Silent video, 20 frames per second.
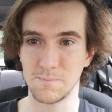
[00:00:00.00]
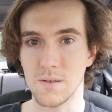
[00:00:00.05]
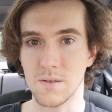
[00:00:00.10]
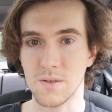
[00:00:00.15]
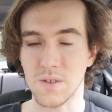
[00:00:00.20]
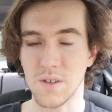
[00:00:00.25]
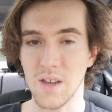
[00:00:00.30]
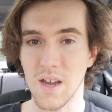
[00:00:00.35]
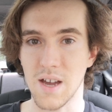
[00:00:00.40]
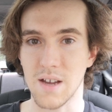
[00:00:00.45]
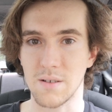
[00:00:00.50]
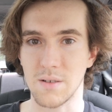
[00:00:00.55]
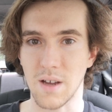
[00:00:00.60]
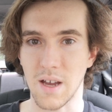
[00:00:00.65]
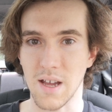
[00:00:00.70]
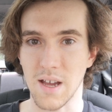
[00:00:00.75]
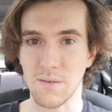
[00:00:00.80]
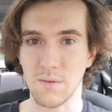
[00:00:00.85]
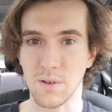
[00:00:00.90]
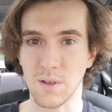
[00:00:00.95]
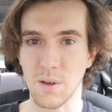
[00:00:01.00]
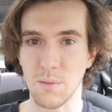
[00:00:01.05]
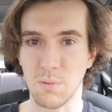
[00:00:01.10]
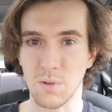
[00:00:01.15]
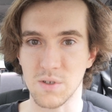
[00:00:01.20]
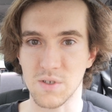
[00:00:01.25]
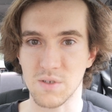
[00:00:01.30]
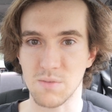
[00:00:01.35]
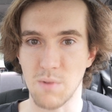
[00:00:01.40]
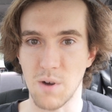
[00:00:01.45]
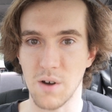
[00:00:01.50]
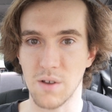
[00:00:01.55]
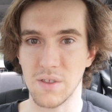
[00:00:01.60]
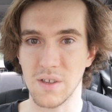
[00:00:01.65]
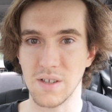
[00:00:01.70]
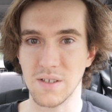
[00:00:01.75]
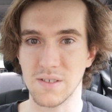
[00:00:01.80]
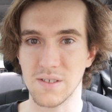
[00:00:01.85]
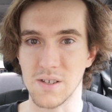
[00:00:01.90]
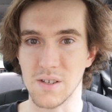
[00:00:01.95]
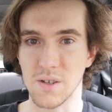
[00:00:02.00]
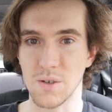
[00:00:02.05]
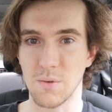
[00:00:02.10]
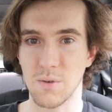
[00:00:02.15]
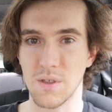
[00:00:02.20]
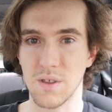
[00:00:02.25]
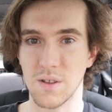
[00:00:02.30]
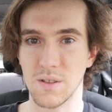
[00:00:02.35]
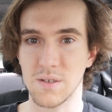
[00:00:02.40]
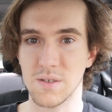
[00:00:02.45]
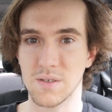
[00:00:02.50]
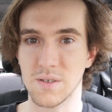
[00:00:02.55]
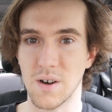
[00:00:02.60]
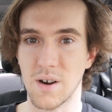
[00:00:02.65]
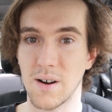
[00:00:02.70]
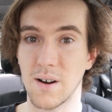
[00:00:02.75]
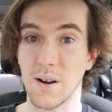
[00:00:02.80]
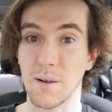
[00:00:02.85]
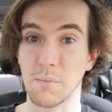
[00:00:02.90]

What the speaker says: So yeah, I have a couple of small things to deal with on this car.